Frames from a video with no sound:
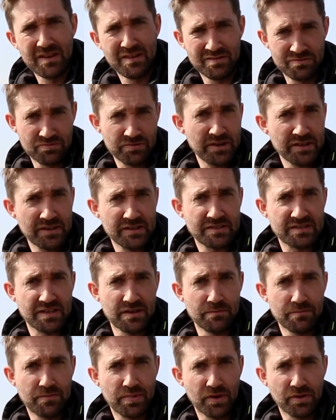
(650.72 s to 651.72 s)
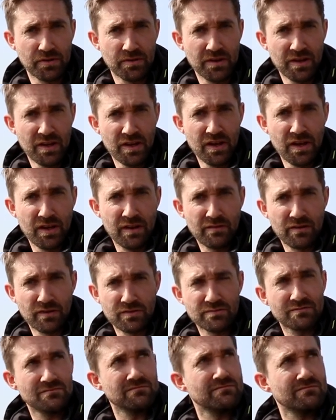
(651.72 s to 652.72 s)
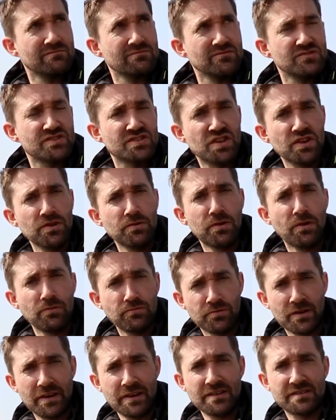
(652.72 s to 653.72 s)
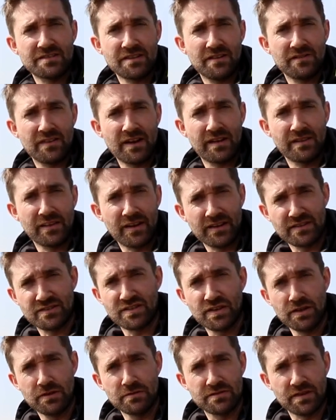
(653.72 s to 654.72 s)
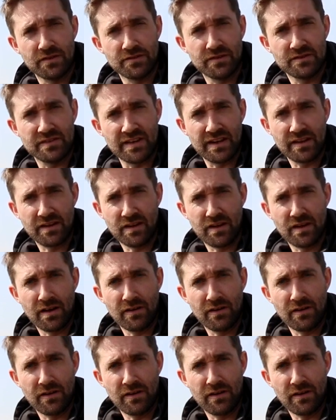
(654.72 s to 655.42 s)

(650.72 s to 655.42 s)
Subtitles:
It's really simple. We've got two rigs that I like to use on the deck.